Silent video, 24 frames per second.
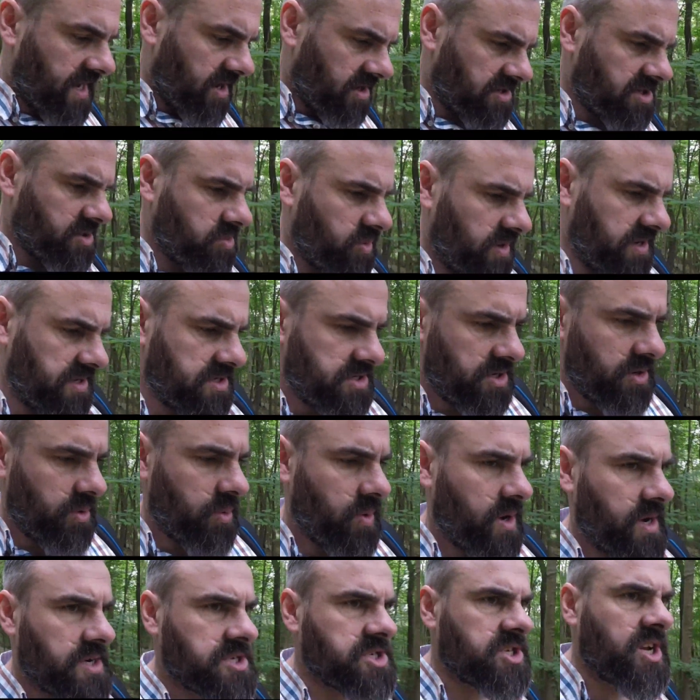I just wanted
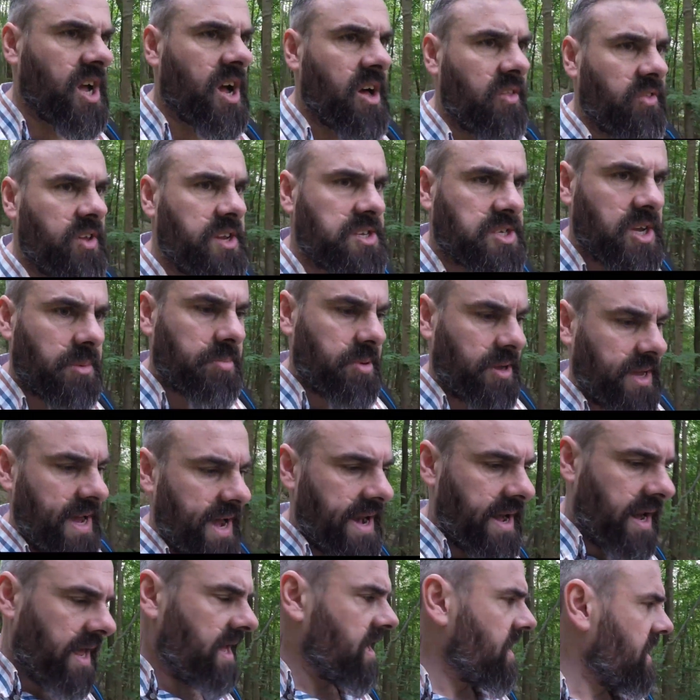to start these up
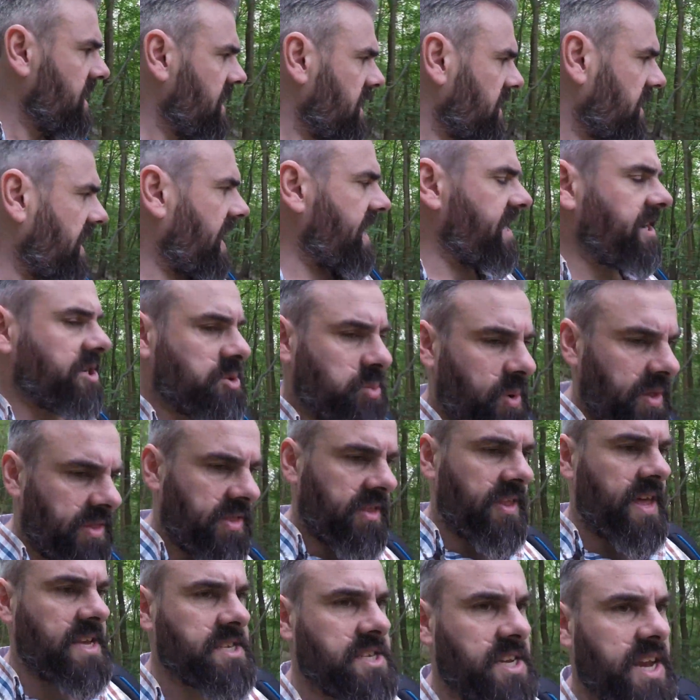again, gauge whether
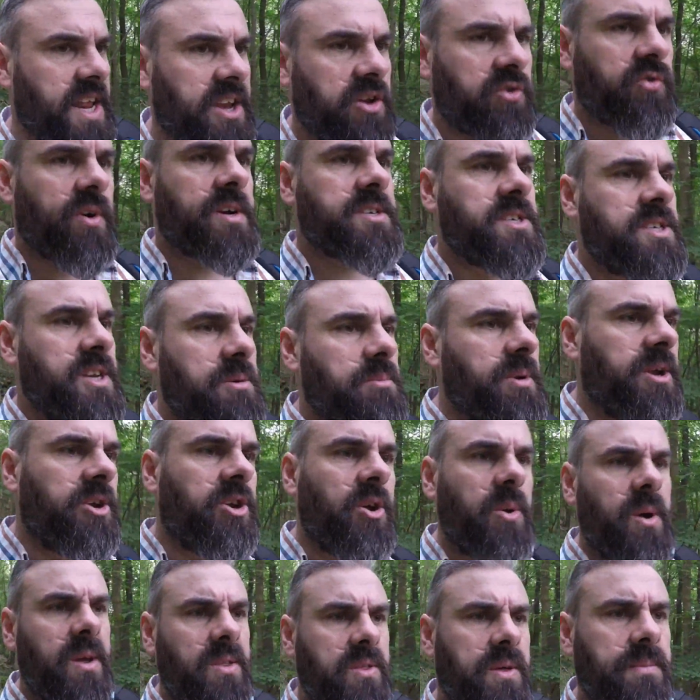there's an interest in me
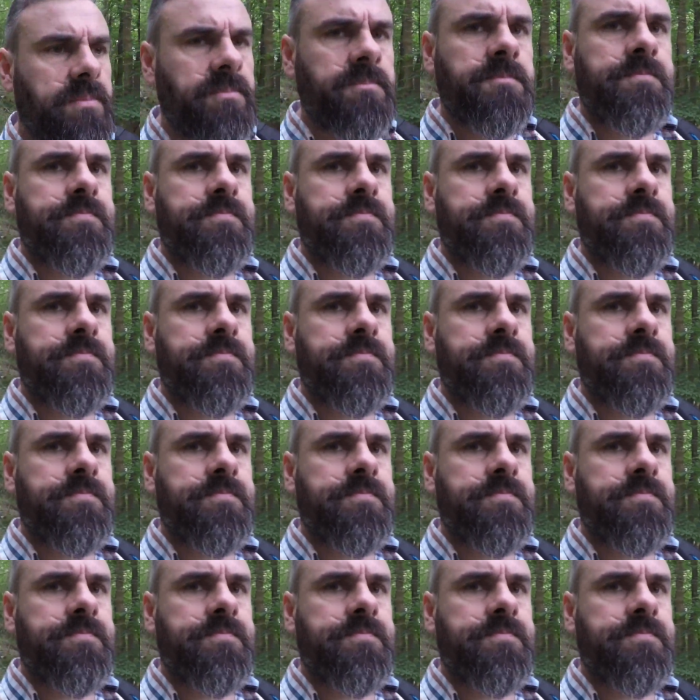doing them,